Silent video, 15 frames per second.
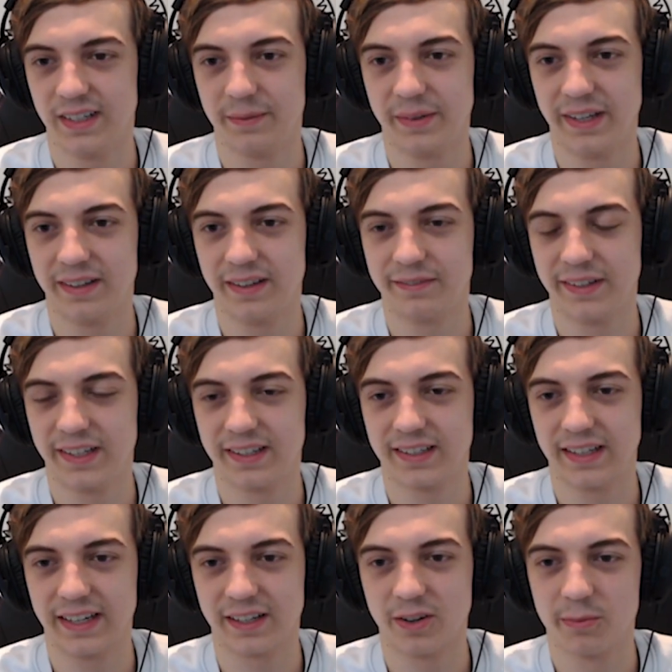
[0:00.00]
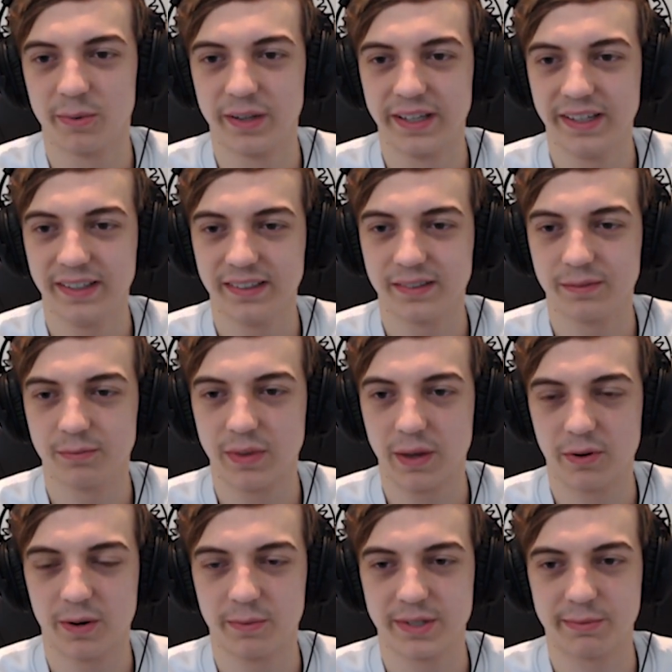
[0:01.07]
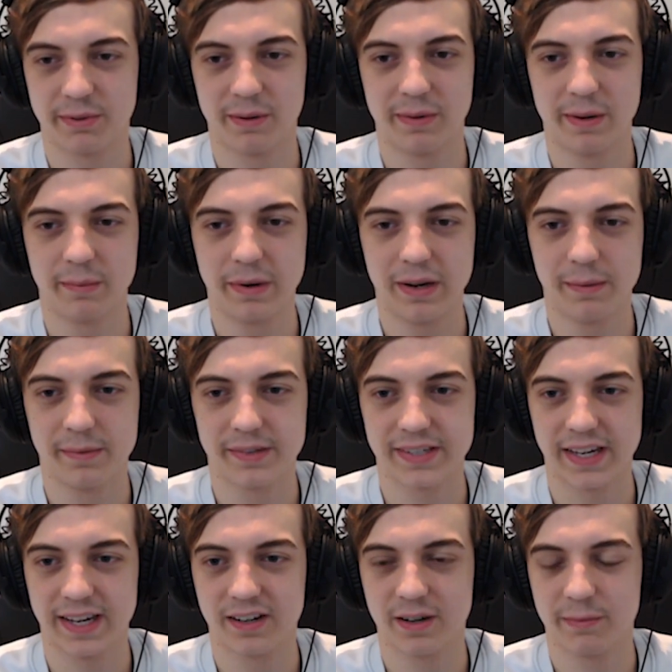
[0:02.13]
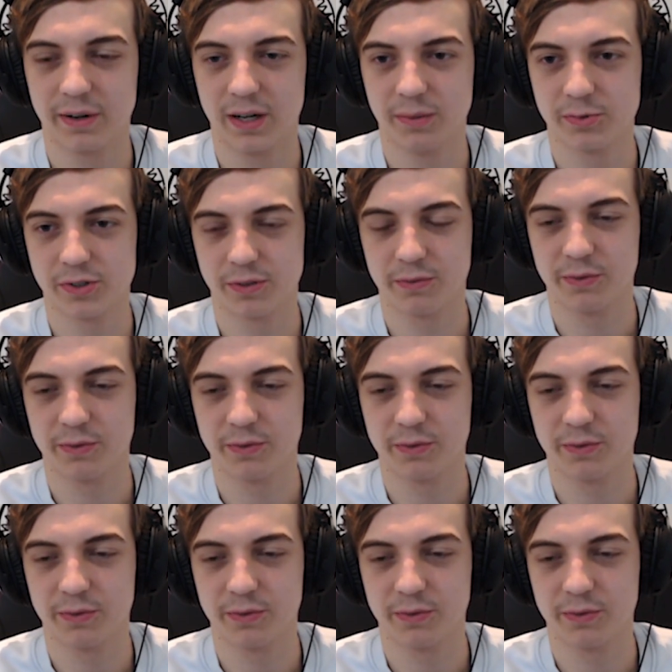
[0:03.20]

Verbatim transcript: I mean, I, I, think like normally that would always become MSI coming up, so we